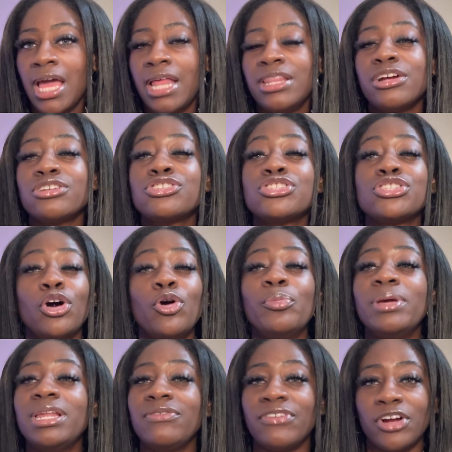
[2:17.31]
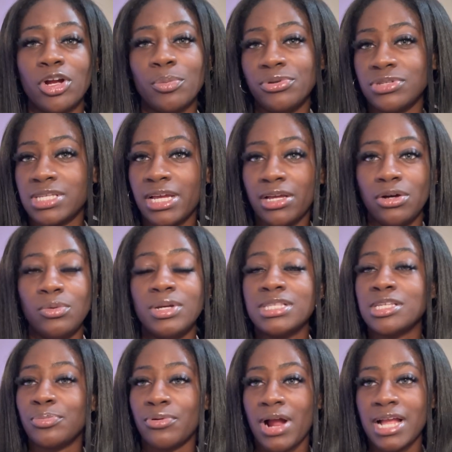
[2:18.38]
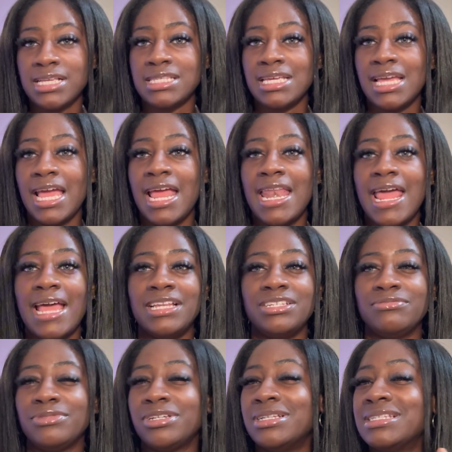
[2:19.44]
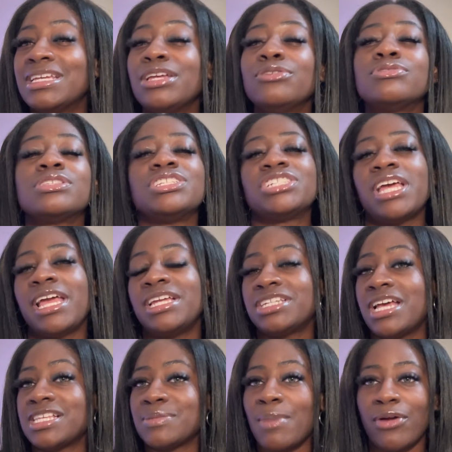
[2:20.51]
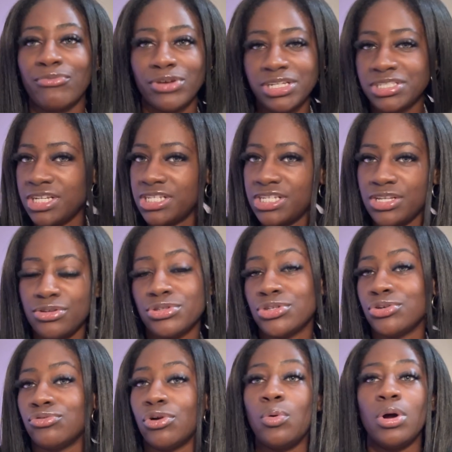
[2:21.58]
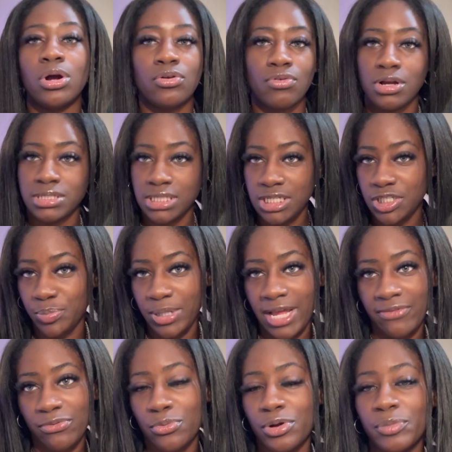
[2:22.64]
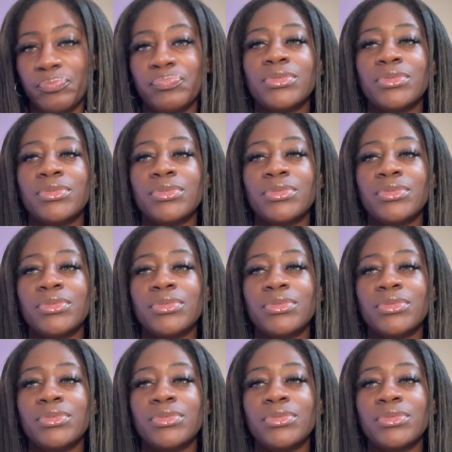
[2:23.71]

There's so many variables that go into pricing, and that continues to change as my reach continues to grow across each platform.